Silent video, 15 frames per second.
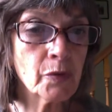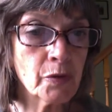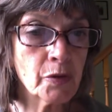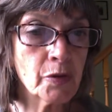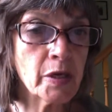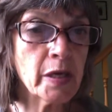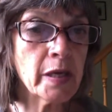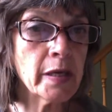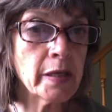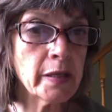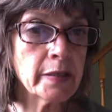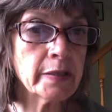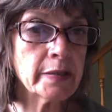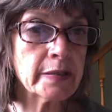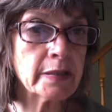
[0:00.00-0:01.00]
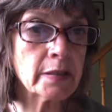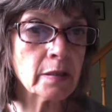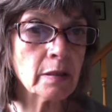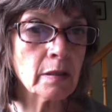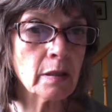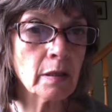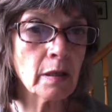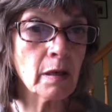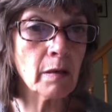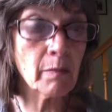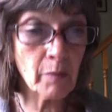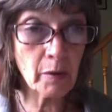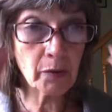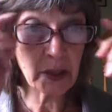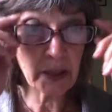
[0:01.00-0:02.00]
These
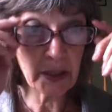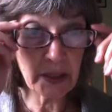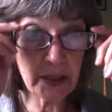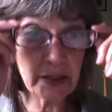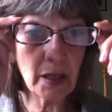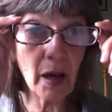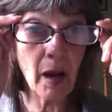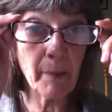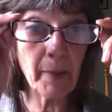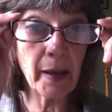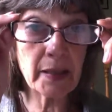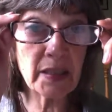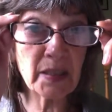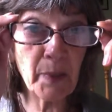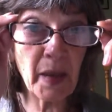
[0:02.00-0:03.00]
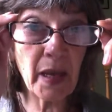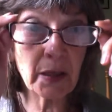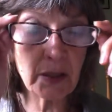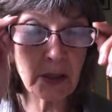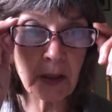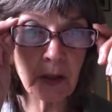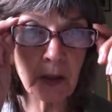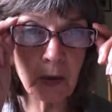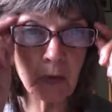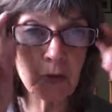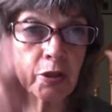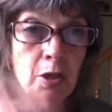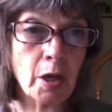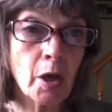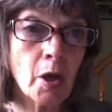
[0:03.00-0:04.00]
are my
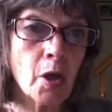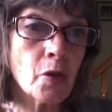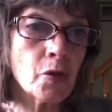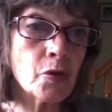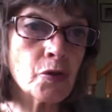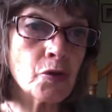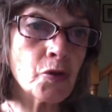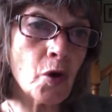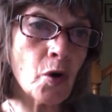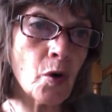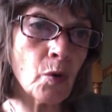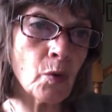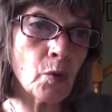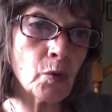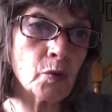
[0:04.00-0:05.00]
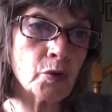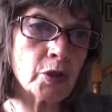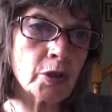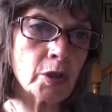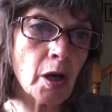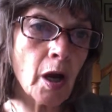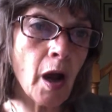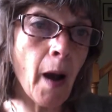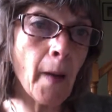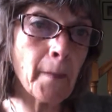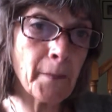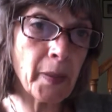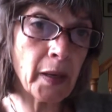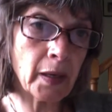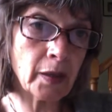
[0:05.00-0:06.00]
spectacles. Those are
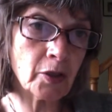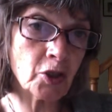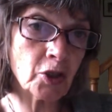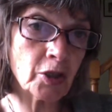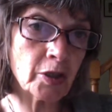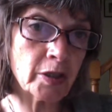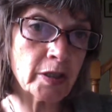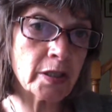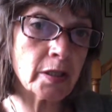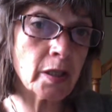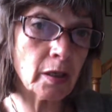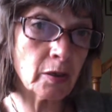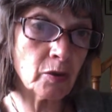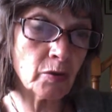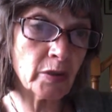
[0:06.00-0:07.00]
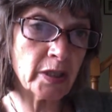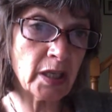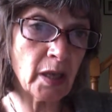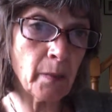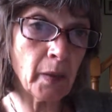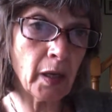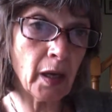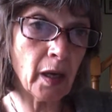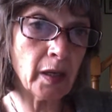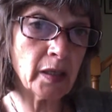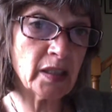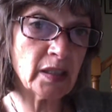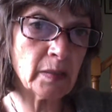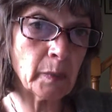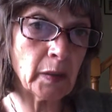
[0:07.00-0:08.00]
pictures that you see
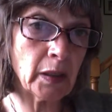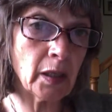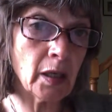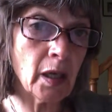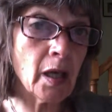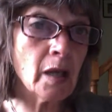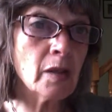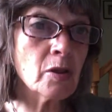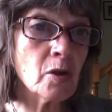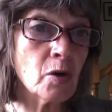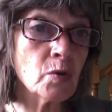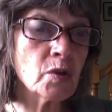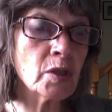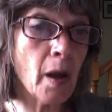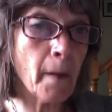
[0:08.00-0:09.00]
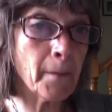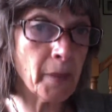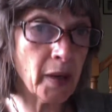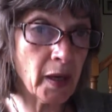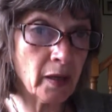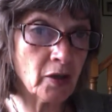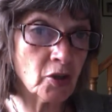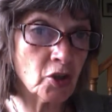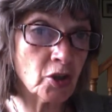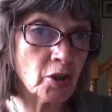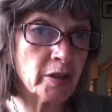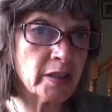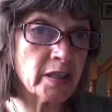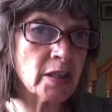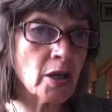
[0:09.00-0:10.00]
behind me. Those are
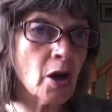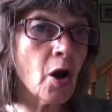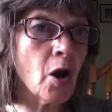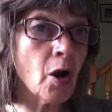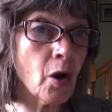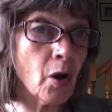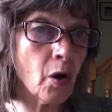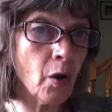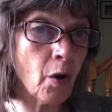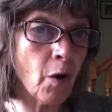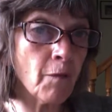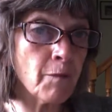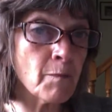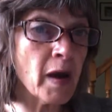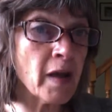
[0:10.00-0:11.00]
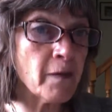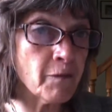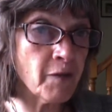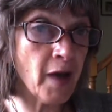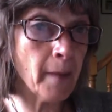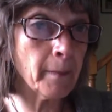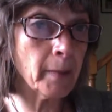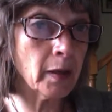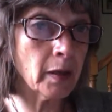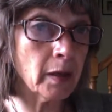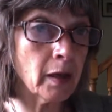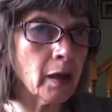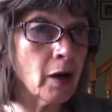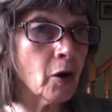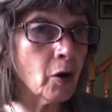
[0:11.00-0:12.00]
pictures of my
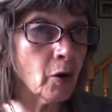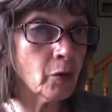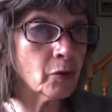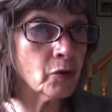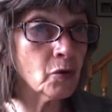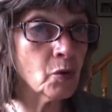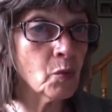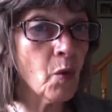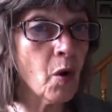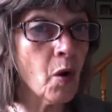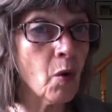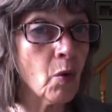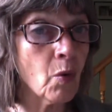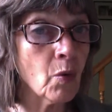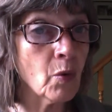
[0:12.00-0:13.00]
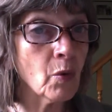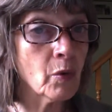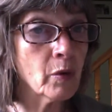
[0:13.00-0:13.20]
family on the wall.